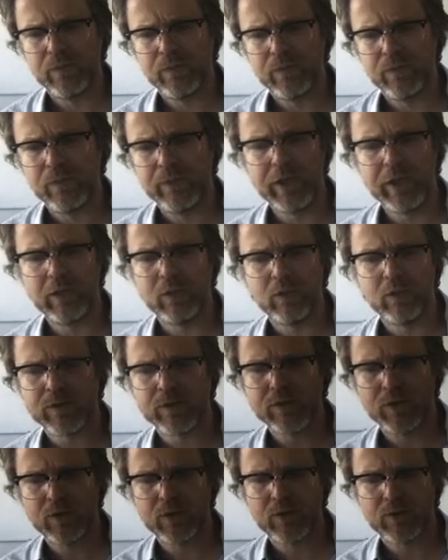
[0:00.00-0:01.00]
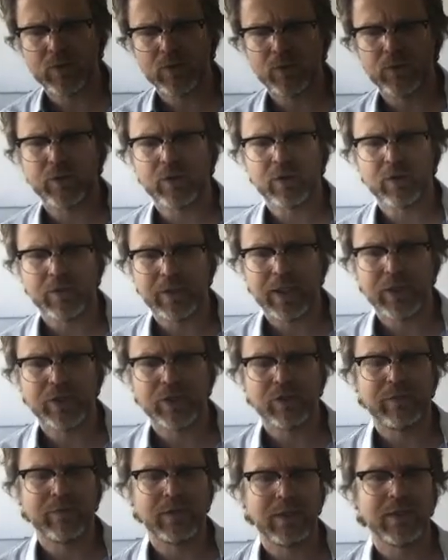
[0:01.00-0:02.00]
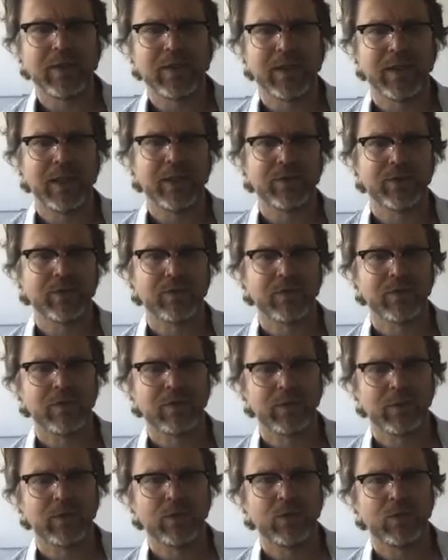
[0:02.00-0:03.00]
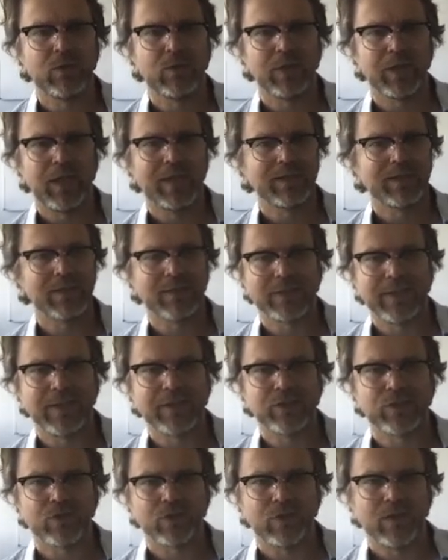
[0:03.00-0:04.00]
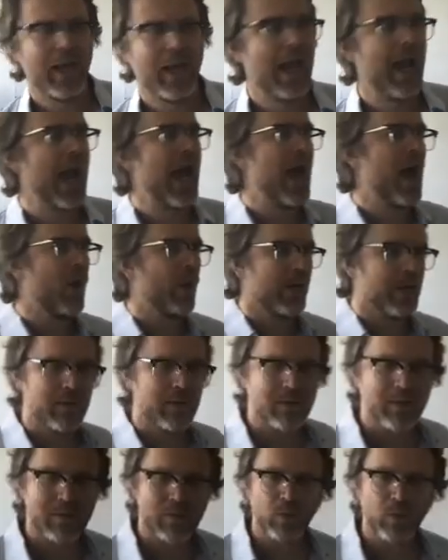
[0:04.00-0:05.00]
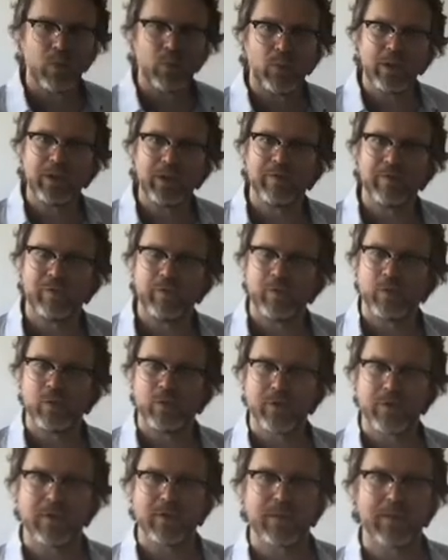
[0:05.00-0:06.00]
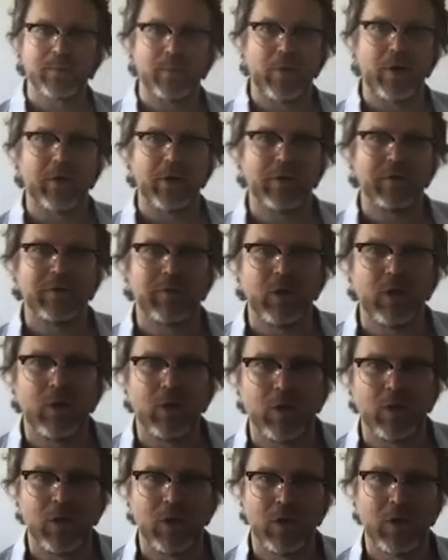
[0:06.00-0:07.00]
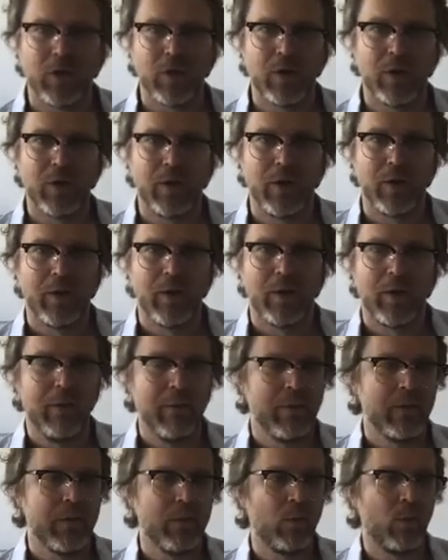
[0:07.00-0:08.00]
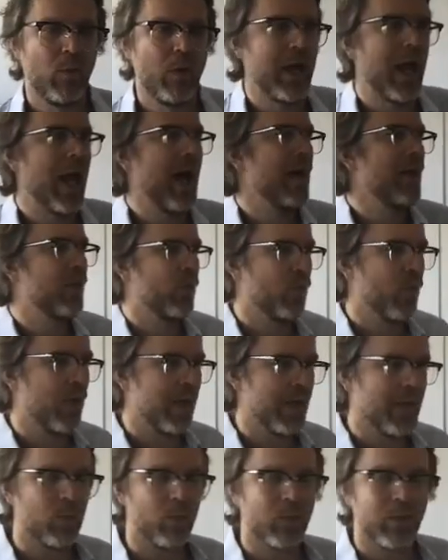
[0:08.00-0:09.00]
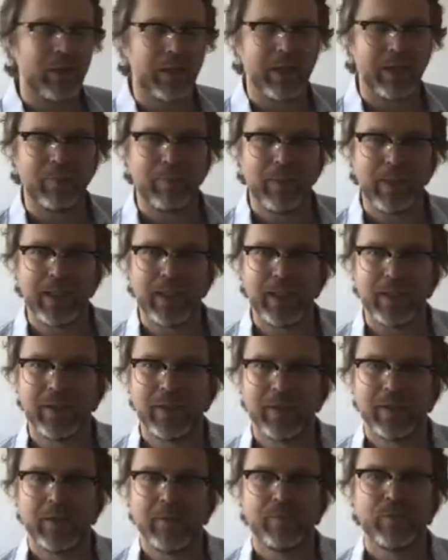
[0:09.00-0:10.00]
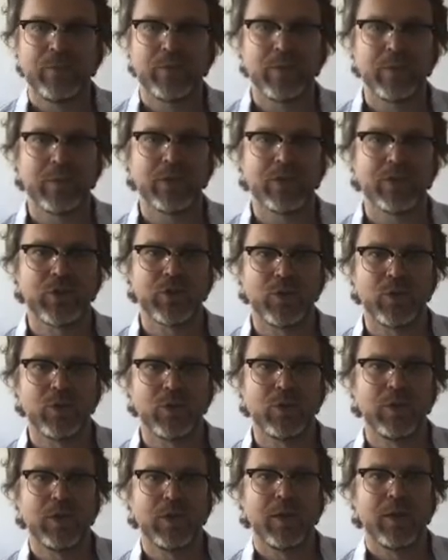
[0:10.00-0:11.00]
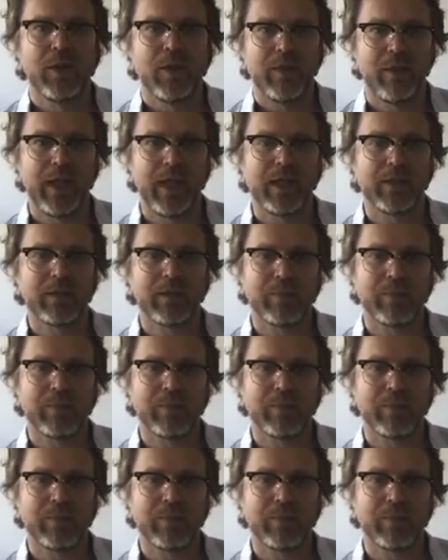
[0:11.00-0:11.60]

They also saw the creation of an international criminal court as essential. How else will we enforce this body of law? What other way will there be to ensure that